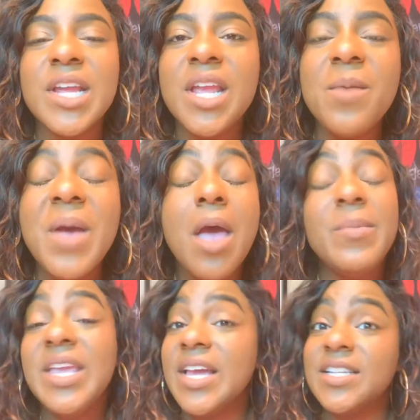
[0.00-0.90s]
him
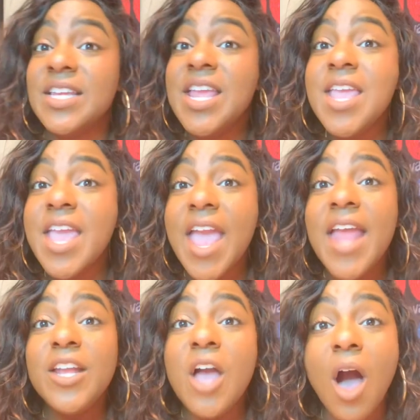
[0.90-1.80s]
because he
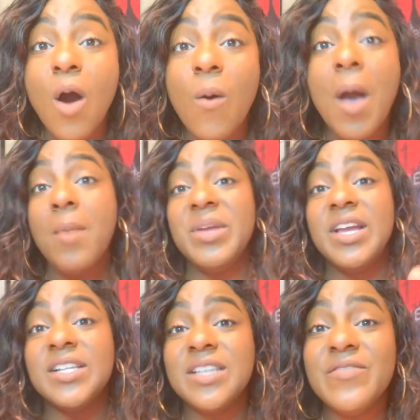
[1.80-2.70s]
can't go.
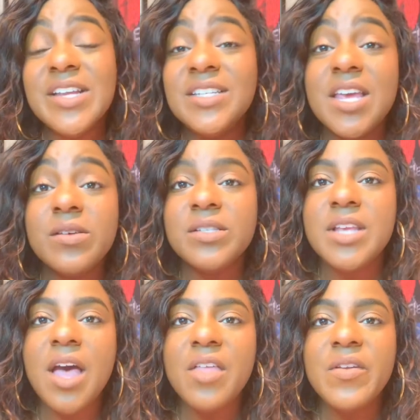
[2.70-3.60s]
Because if he tells
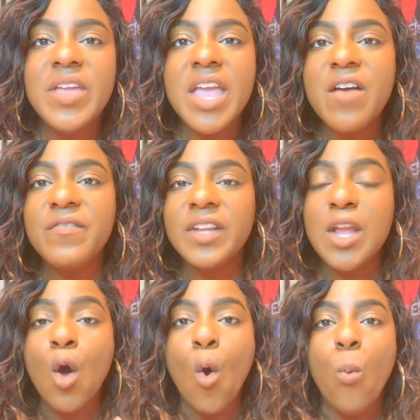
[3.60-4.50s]
the other Gelfling
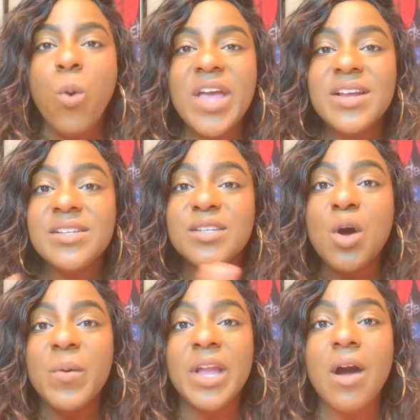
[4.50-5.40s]
what is
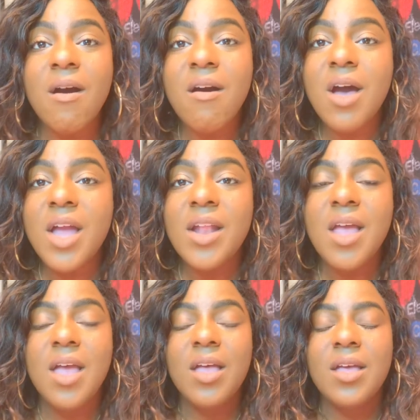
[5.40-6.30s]
going on,
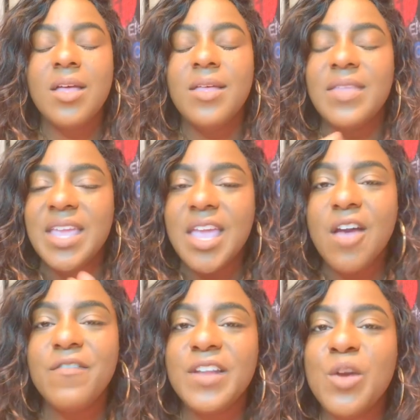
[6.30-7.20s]
the
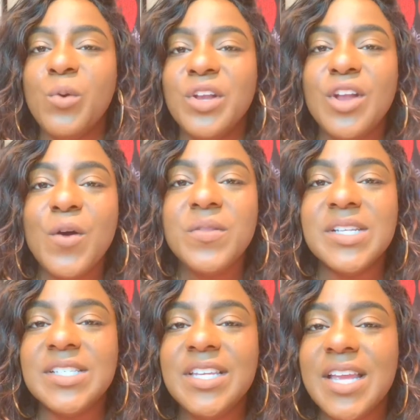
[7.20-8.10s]
Gelfling will know the
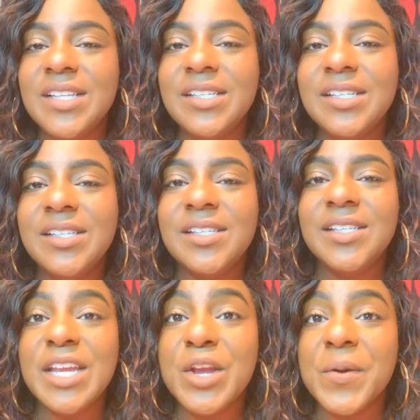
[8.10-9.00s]
Skitsy's
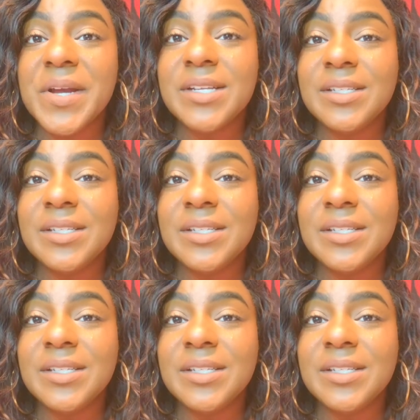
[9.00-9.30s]
secret